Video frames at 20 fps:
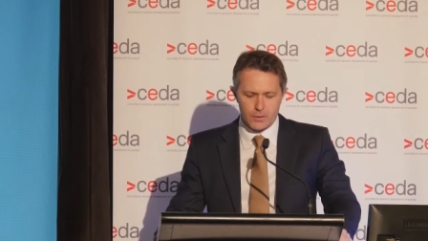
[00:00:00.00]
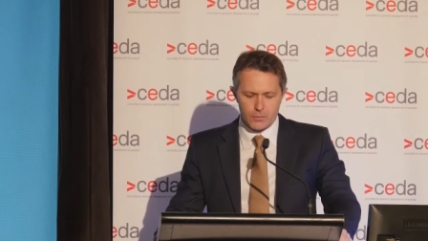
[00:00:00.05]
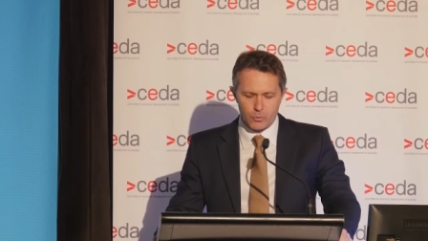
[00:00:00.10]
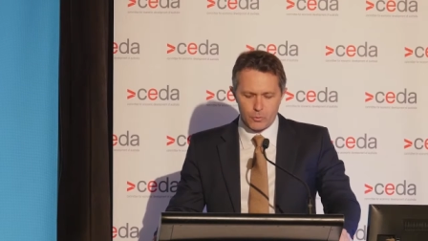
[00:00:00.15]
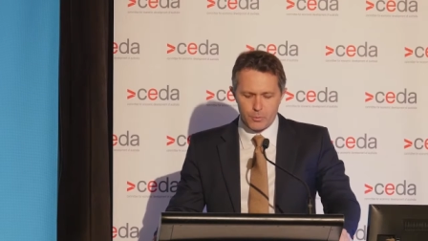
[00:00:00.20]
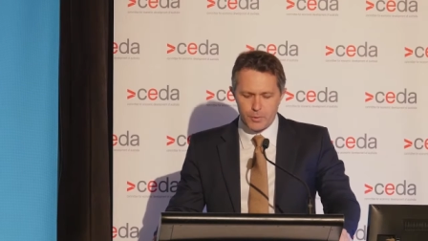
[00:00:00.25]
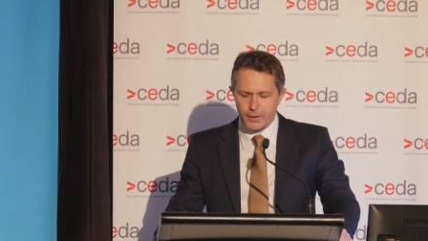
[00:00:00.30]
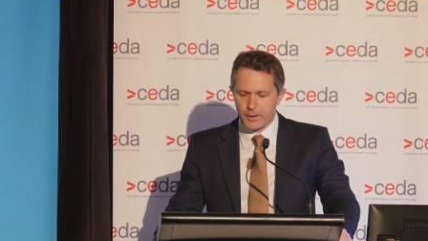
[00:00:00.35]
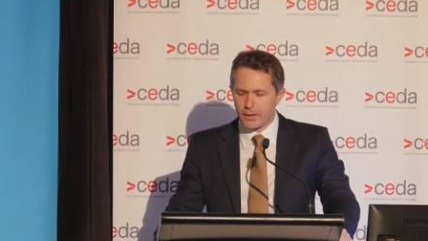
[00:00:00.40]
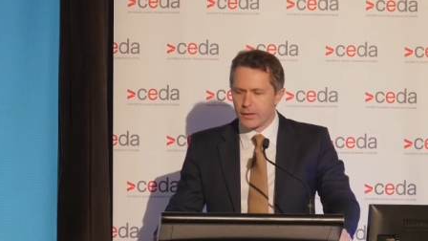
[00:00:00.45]

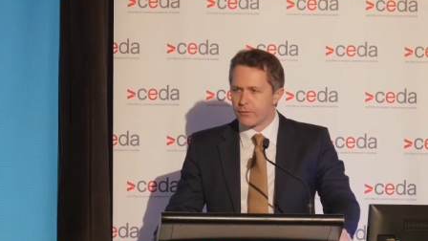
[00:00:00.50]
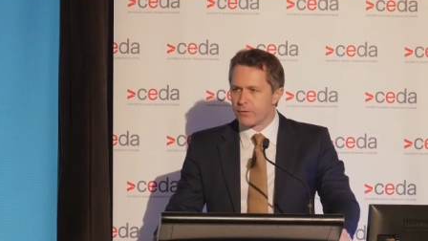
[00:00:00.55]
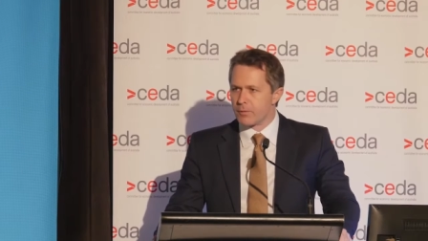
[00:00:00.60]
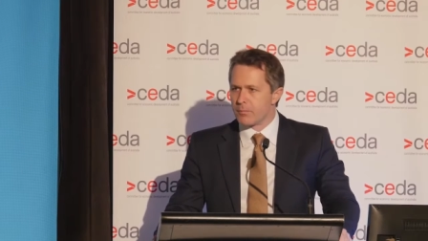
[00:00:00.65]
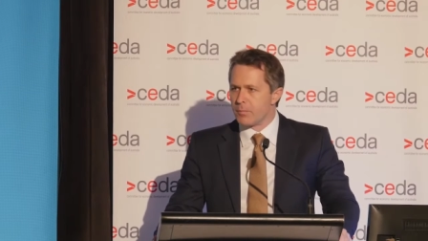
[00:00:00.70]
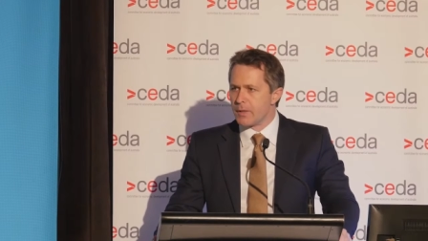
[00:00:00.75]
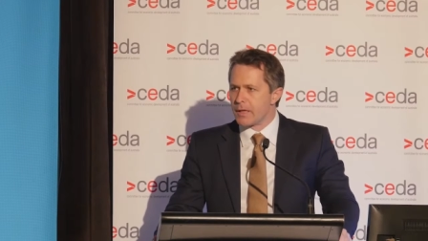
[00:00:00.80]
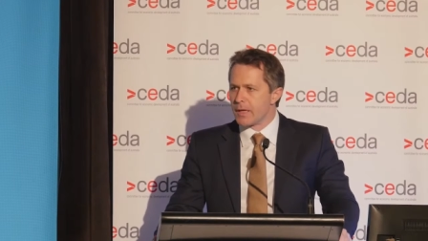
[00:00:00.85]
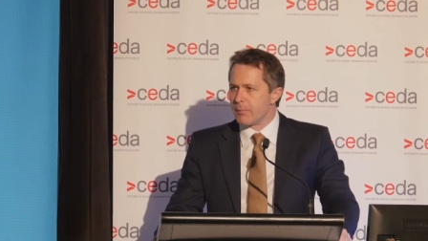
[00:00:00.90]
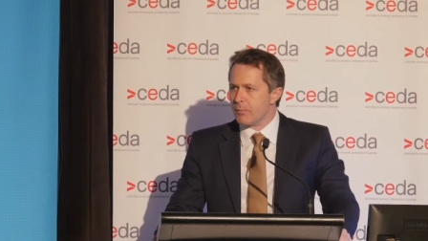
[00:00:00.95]
will be an even
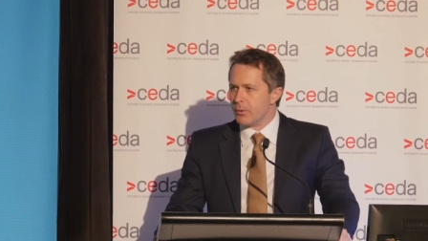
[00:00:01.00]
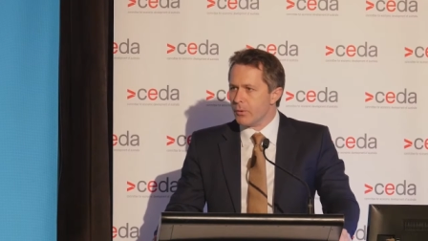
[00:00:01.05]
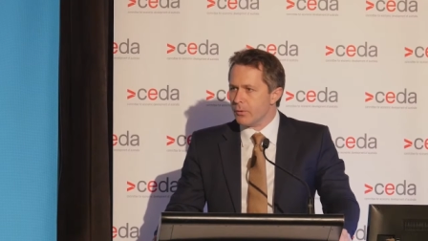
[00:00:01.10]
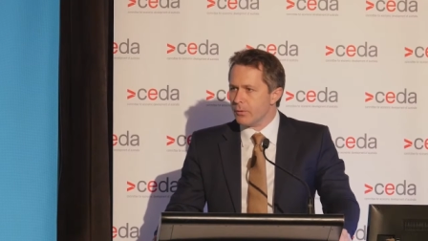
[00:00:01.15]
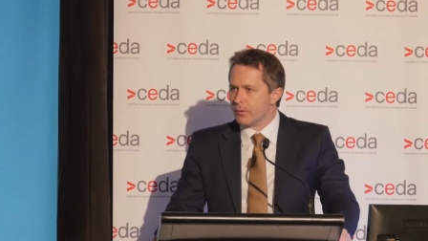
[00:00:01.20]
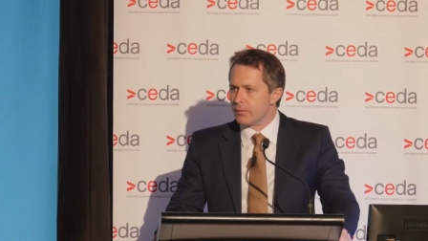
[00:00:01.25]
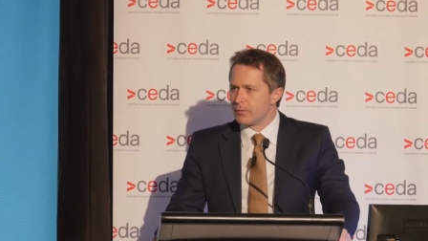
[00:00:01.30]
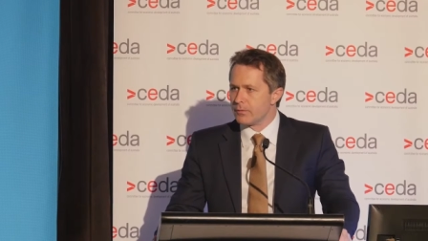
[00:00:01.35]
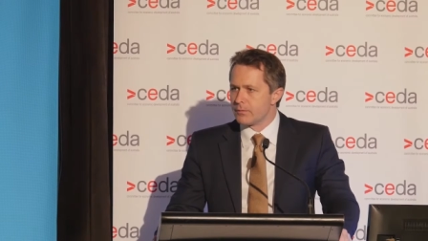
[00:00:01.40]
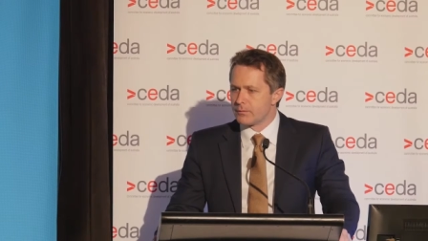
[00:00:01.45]
bigger
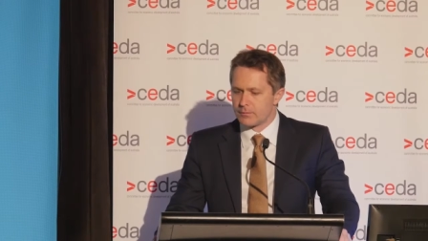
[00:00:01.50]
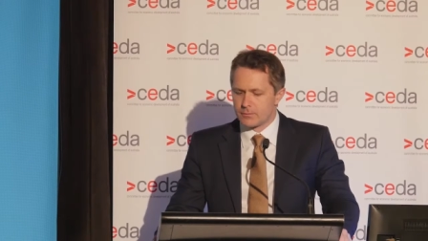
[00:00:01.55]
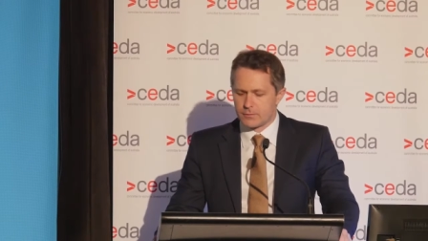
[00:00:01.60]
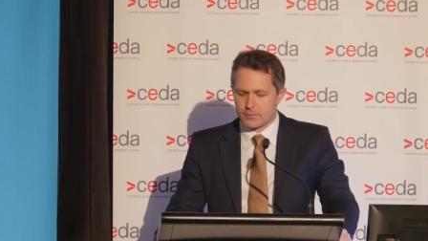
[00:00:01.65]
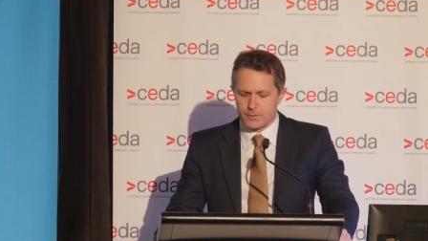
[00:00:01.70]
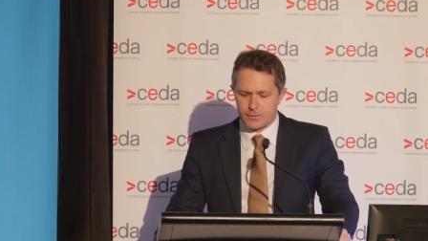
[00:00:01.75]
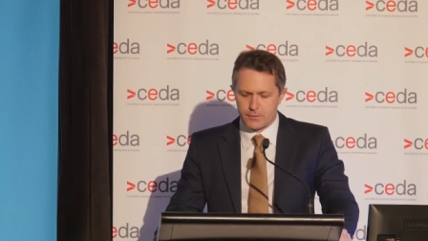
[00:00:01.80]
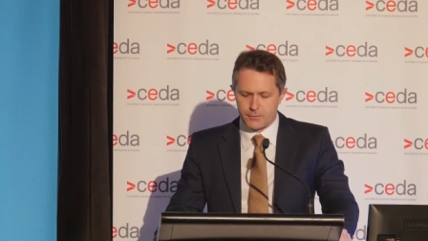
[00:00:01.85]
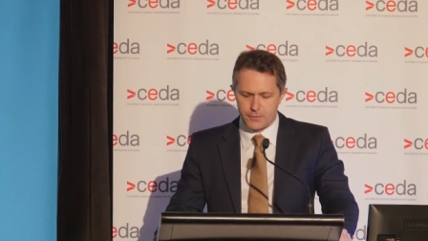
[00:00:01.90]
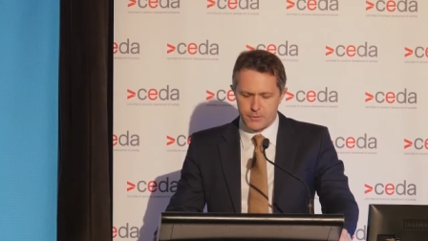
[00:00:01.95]
boon
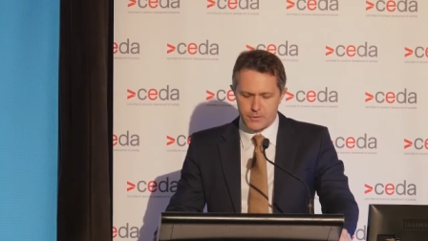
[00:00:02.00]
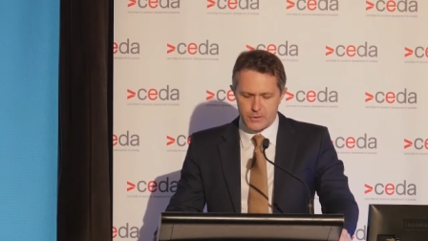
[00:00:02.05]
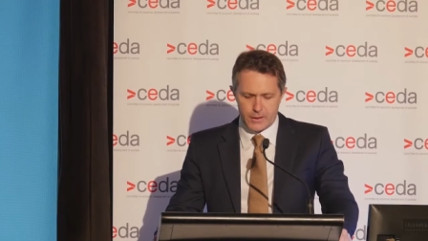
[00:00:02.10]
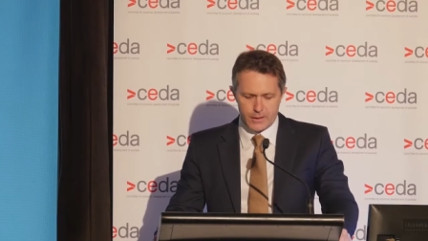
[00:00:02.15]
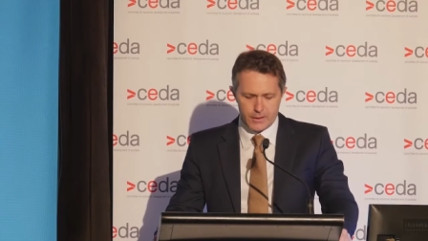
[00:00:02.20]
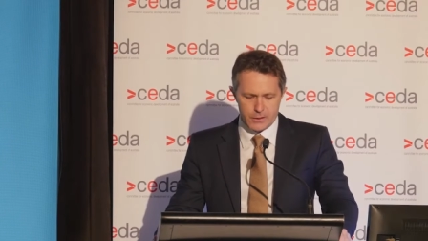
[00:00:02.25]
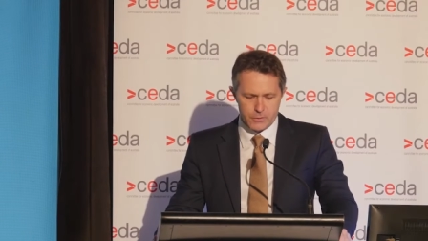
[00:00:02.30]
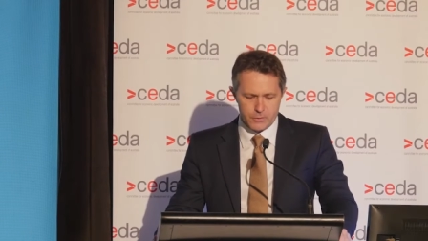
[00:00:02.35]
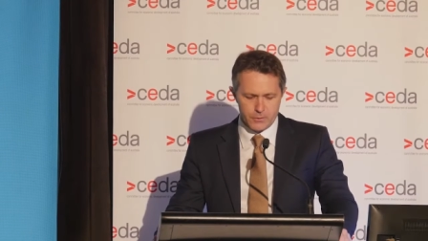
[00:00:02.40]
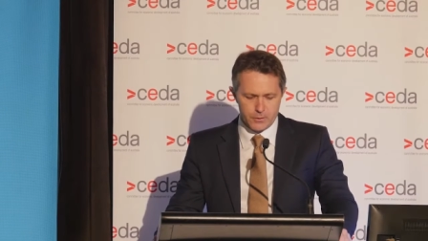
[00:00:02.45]
for
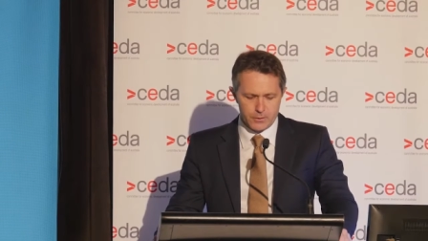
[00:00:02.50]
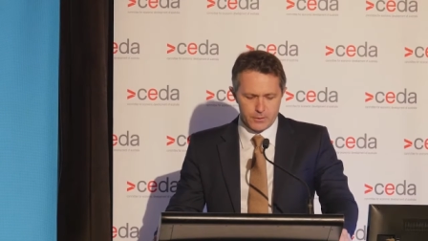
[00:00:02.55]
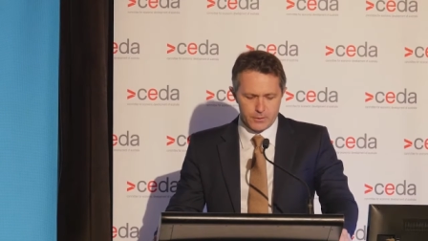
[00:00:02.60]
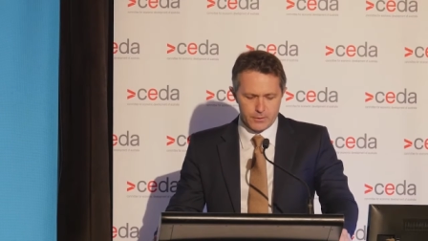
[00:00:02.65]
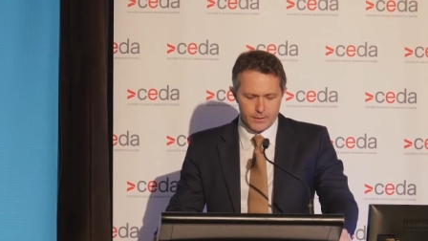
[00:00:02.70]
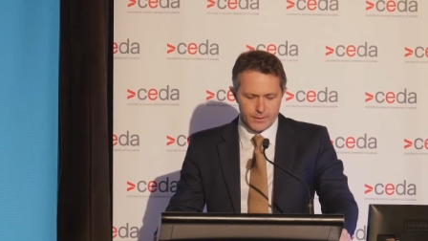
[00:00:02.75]
Townsville